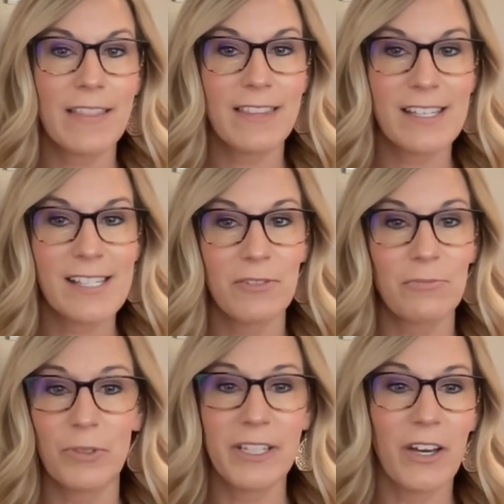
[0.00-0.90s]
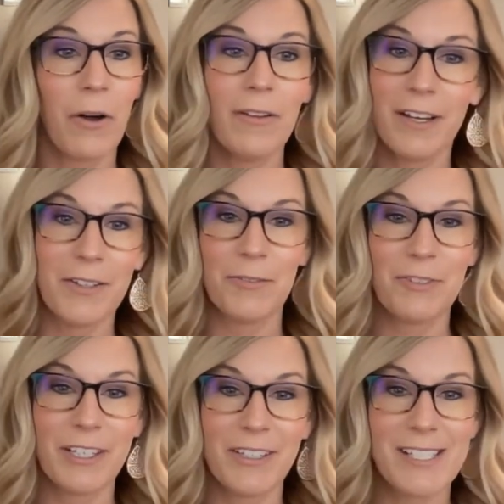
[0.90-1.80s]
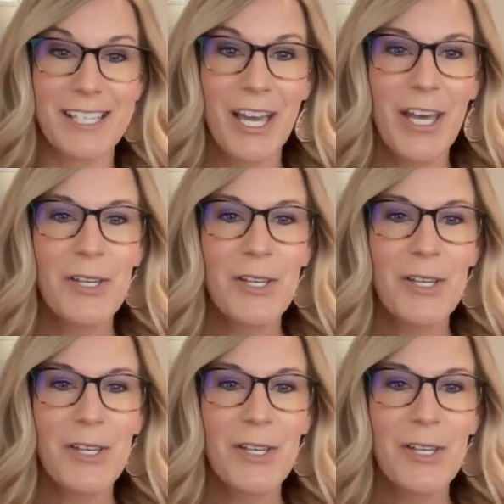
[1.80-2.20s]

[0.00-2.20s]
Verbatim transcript: in this and really all other fields.